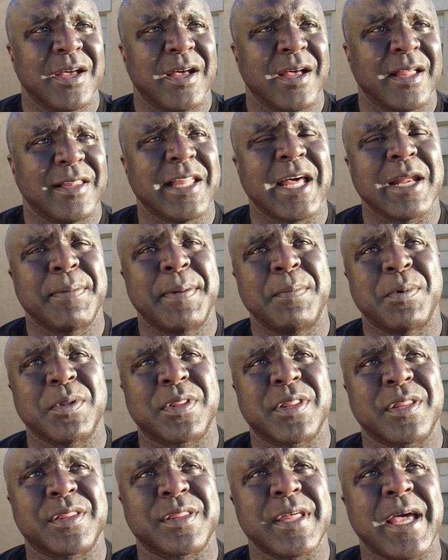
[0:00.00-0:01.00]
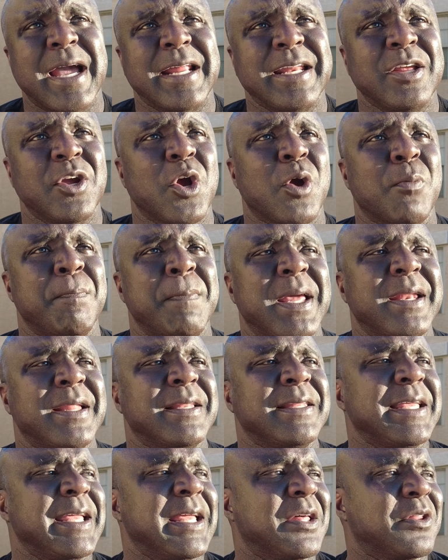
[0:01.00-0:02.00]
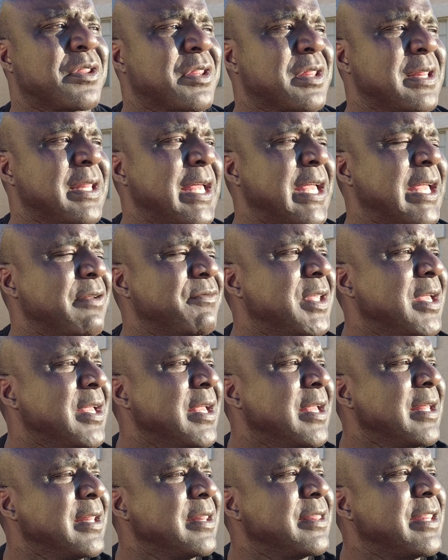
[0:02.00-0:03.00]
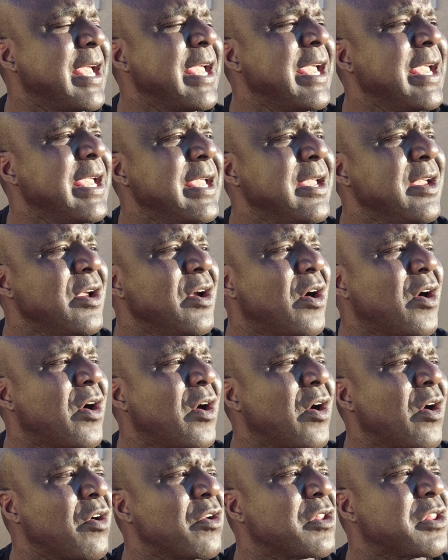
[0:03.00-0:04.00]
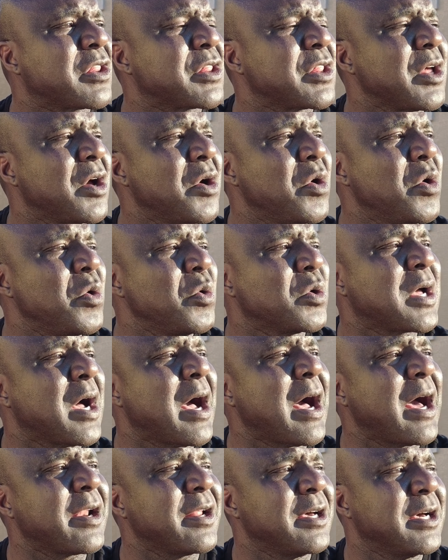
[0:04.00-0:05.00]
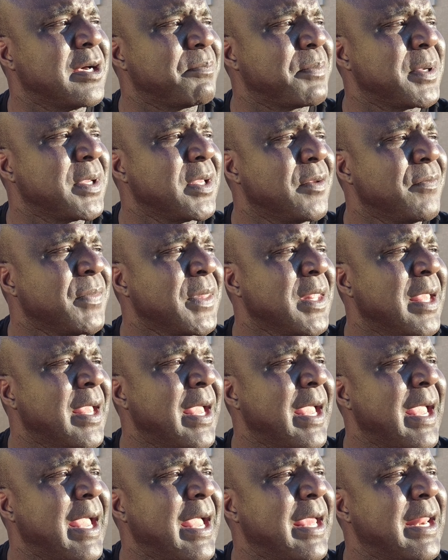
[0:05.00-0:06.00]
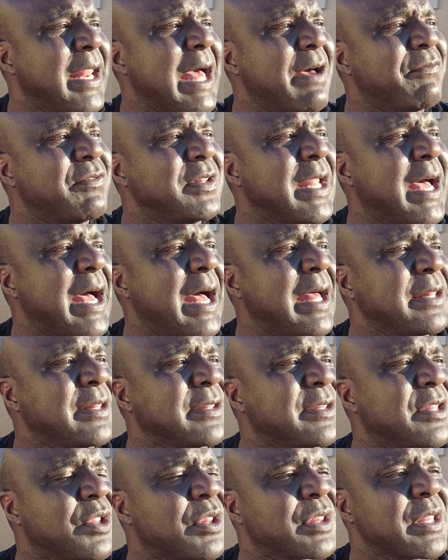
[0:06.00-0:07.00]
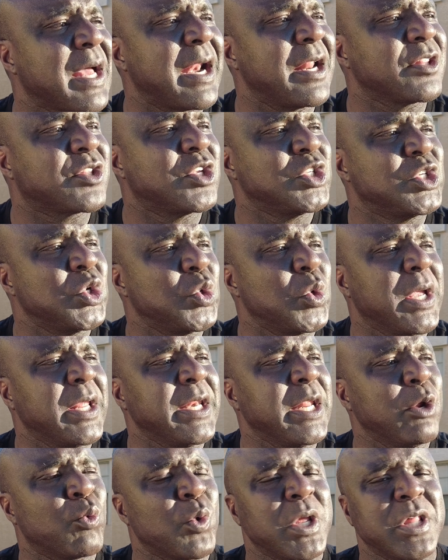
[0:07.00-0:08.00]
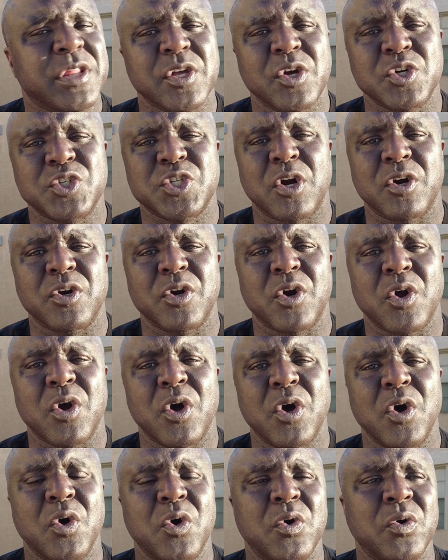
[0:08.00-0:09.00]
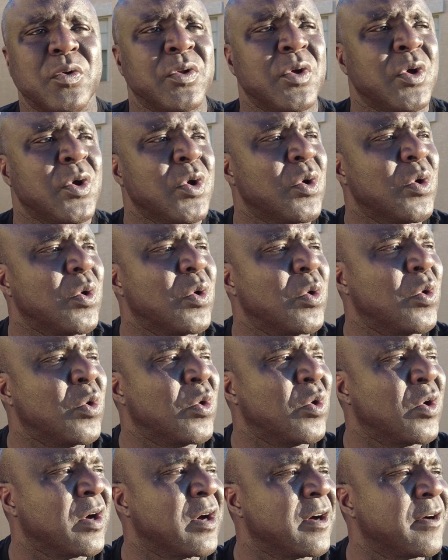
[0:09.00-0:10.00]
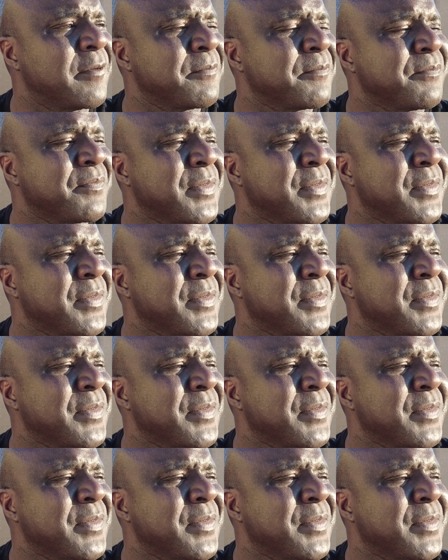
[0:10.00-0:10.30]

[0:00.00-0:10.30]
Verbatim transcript: A lot of people in society are mentally enslaved. They are so caught up and have not decided to do any research on their own or